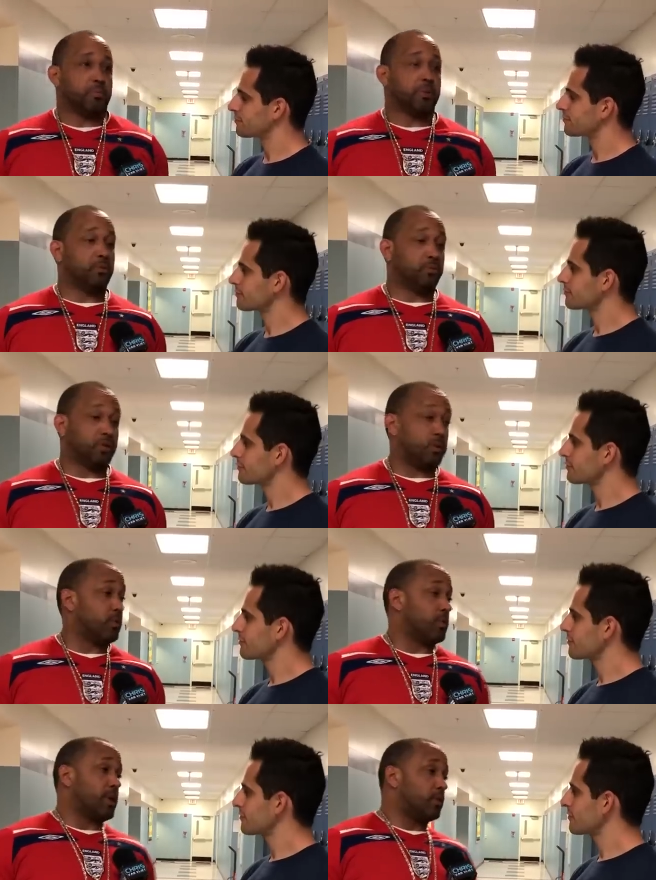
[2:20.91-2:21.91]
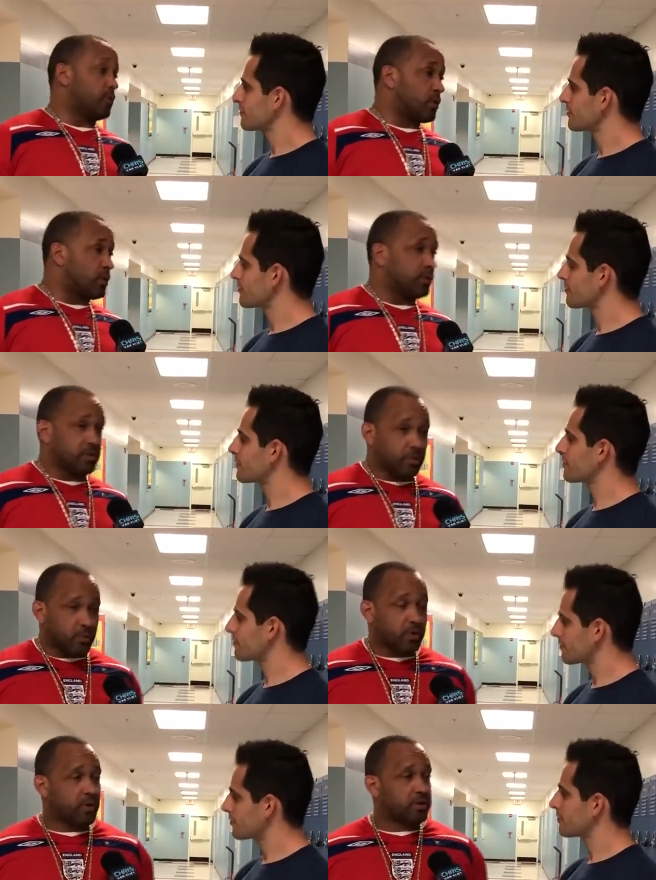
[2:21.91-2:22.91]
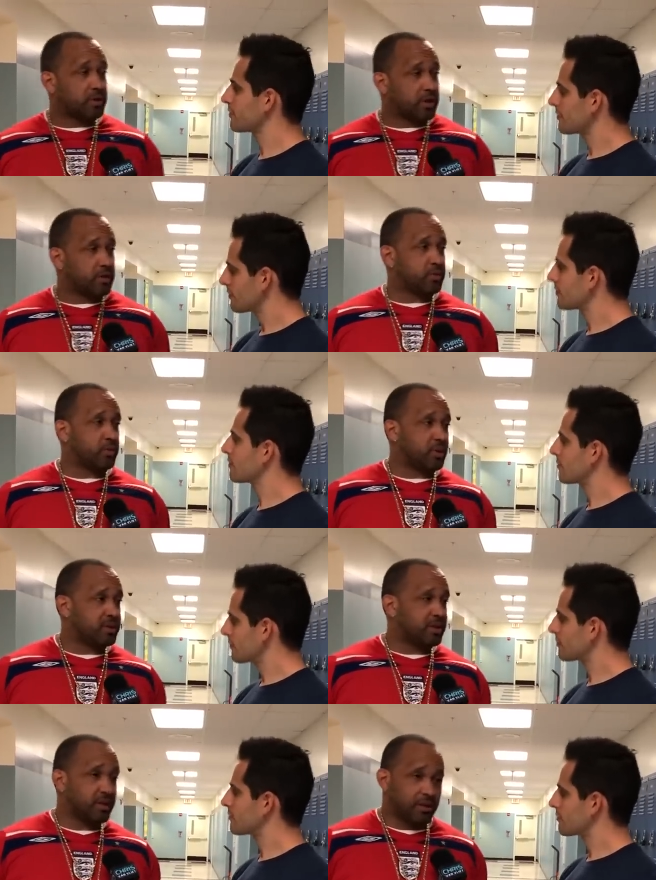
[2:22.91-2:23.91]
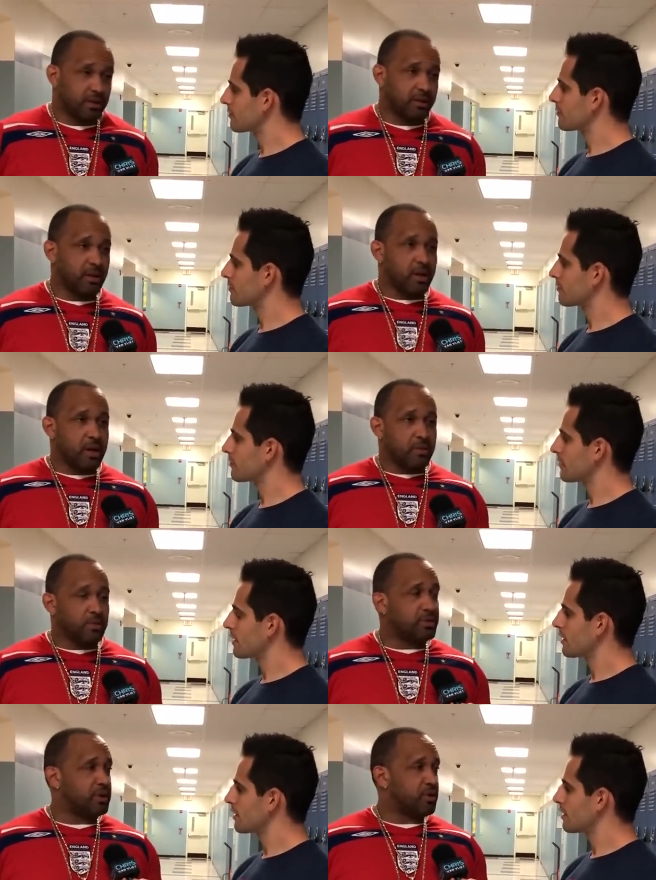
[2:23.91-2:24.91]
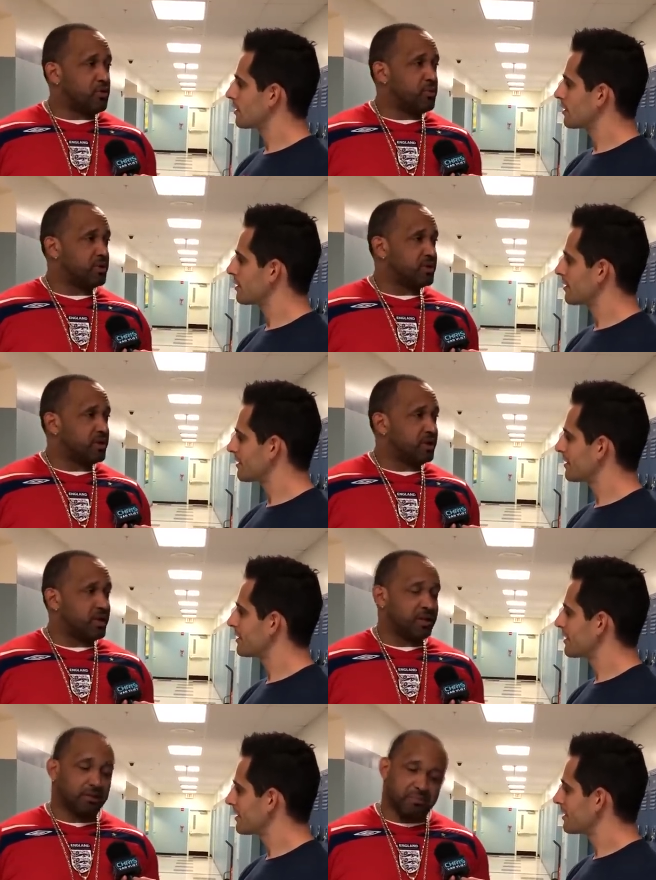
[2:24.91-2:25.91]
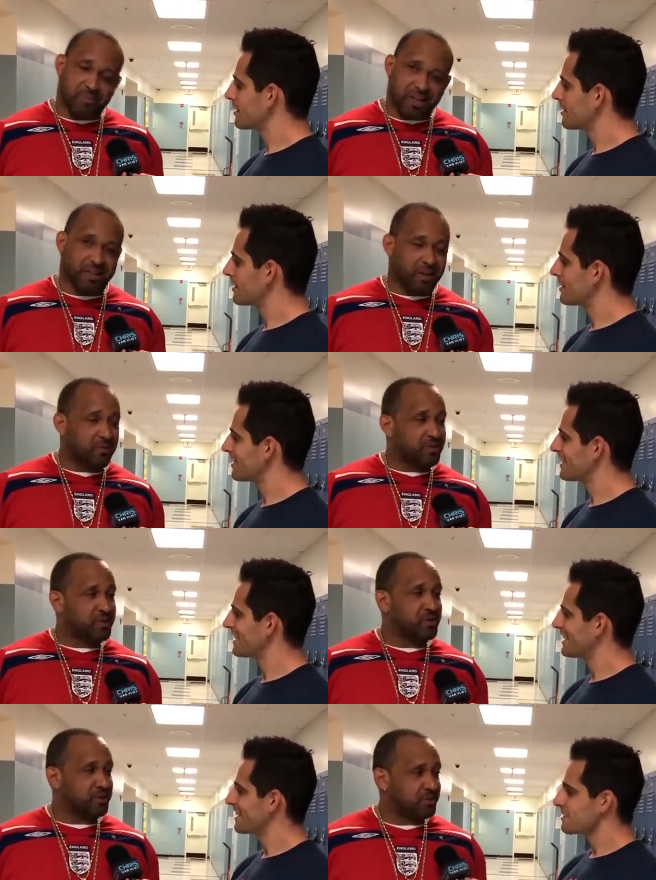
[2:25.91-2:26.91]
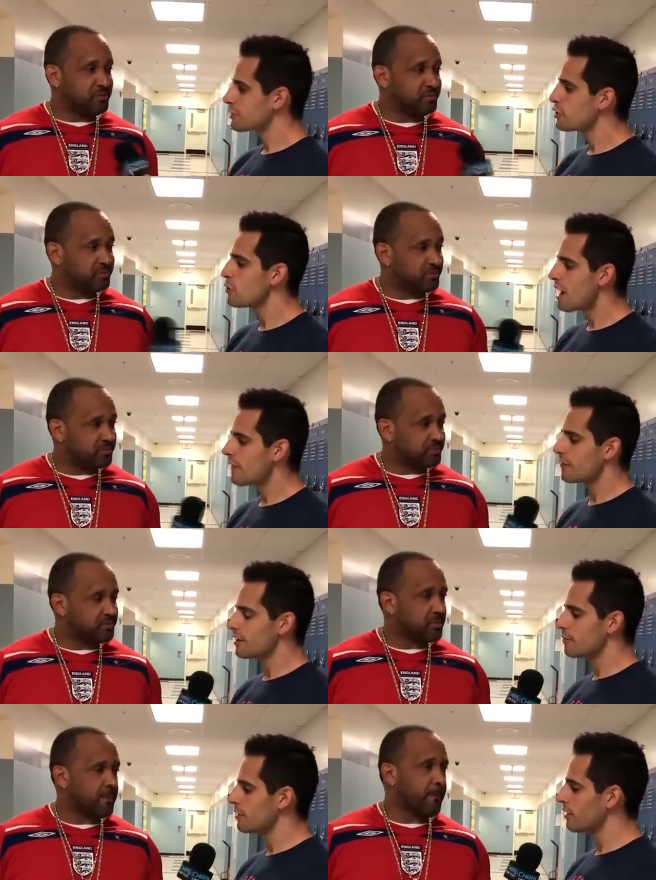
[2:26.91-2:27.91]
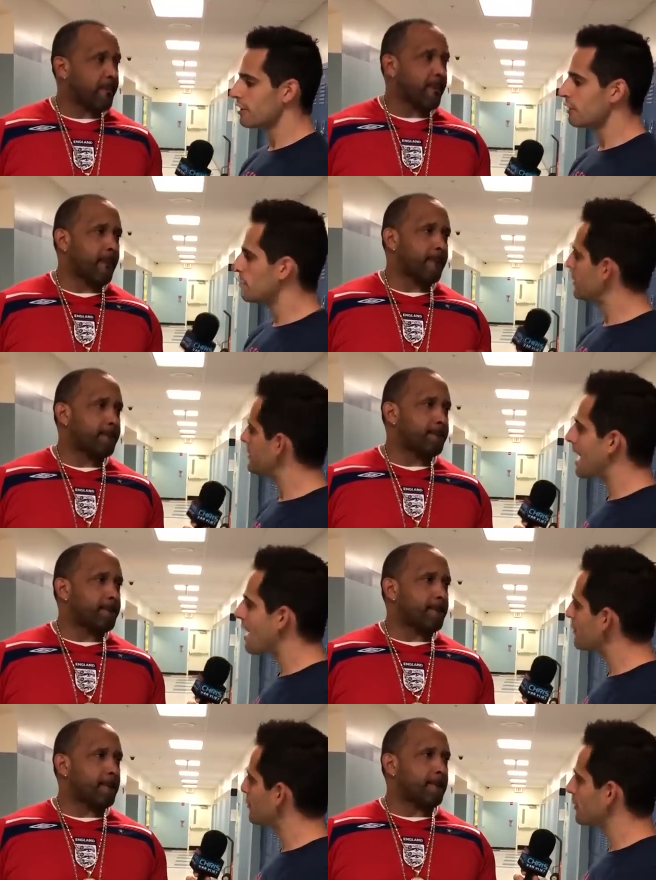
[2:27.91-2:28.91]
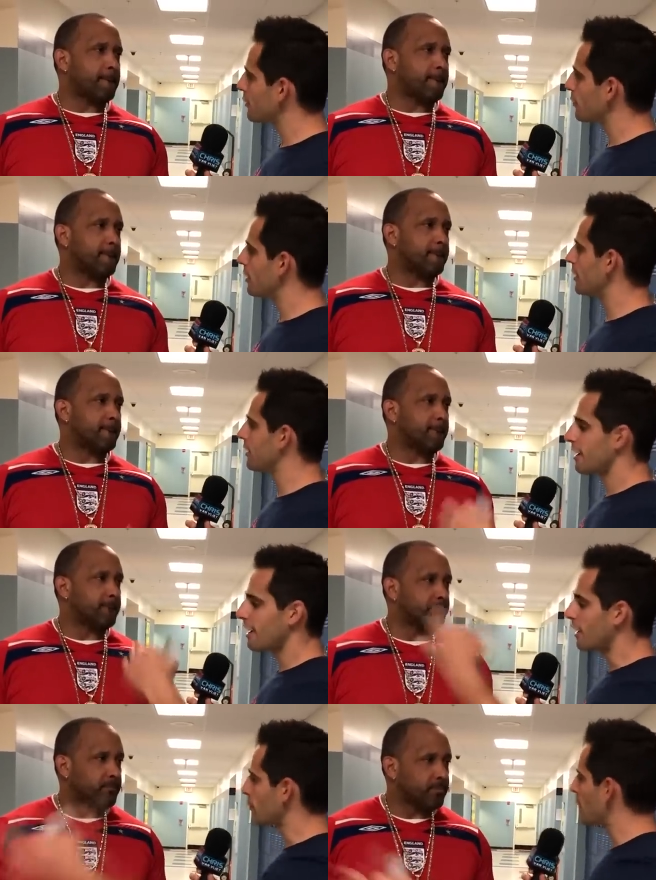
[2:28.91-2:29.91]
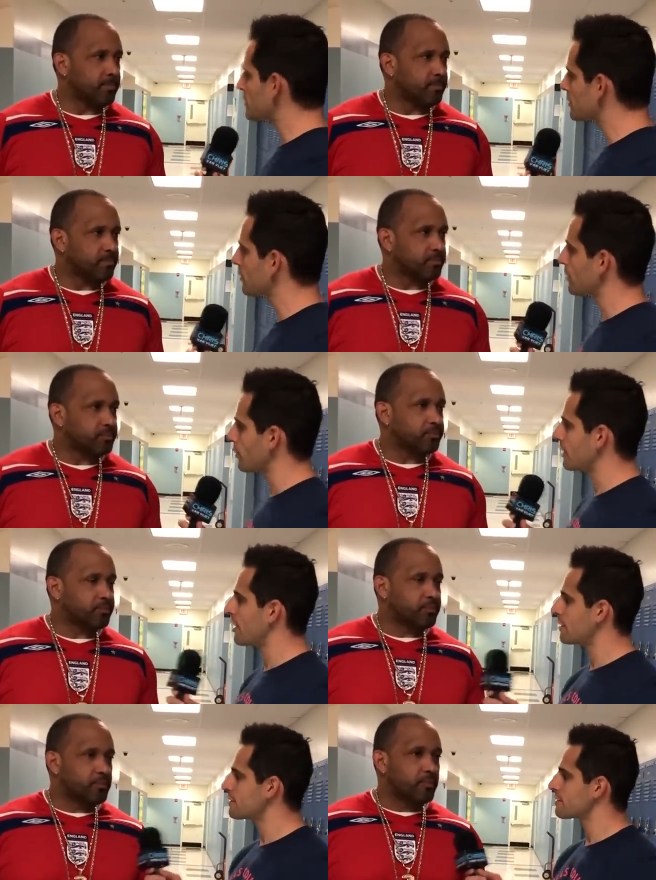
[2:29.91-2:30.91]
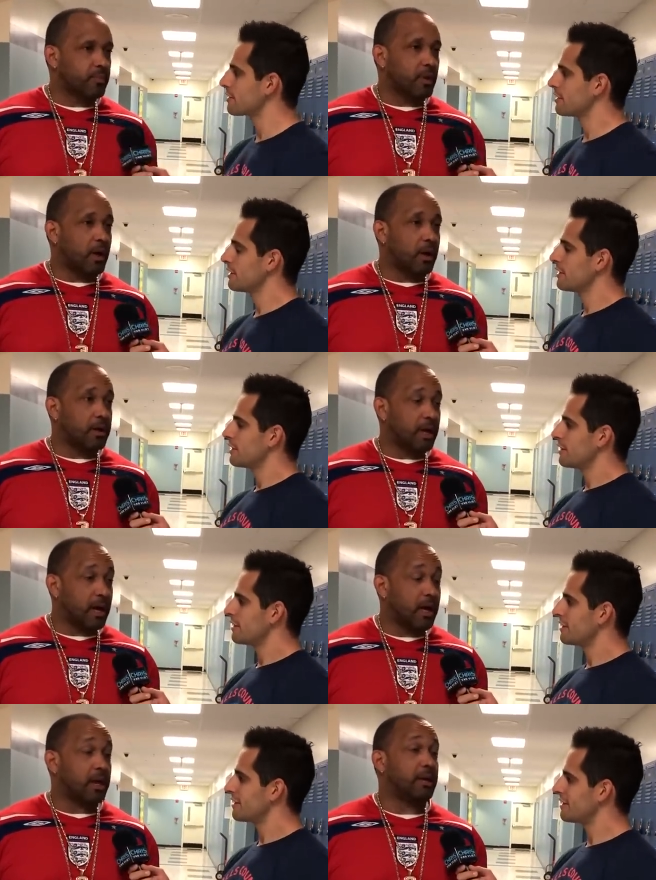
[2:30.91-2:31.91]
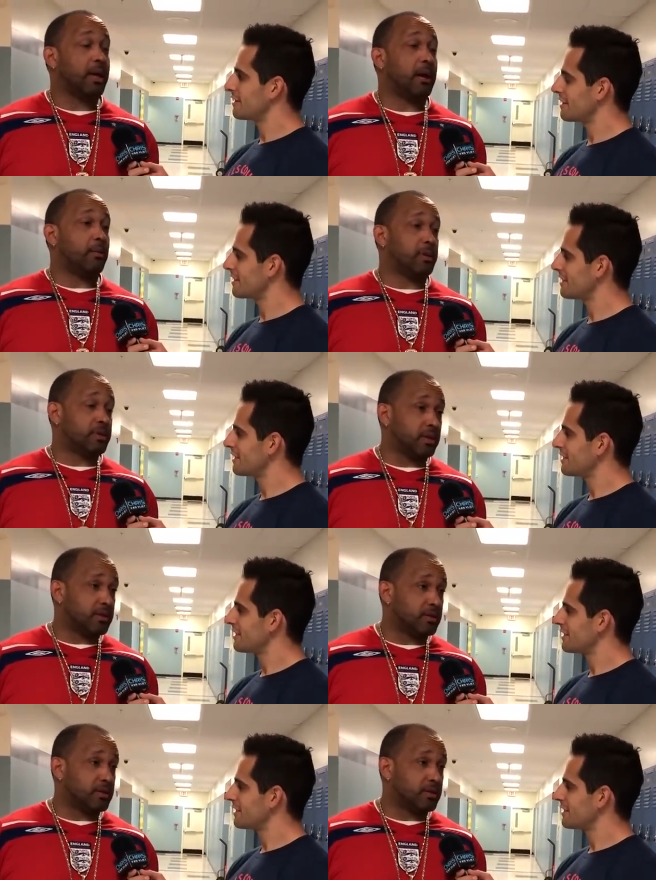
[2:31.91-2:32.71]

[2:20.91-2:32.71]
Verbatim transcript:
Speaker 1: And somewhere around the world or somewhere across the country wrestling. And then usually home on Sunday. And, man, life is good.
Speaker 2: So you have the ability to be a dad during the week and a wrestler on the weekends?
Speaker 1: Yeah, and now my son is